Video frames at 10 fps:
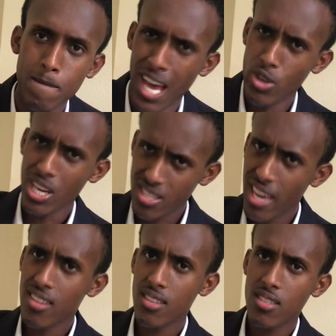Are you guys
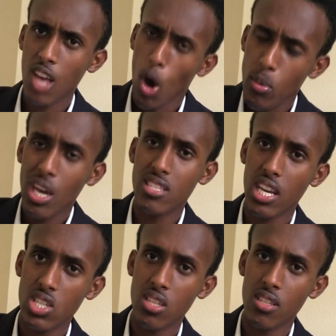getting this? I hope you guys are
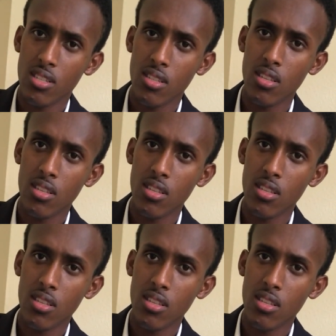catching this.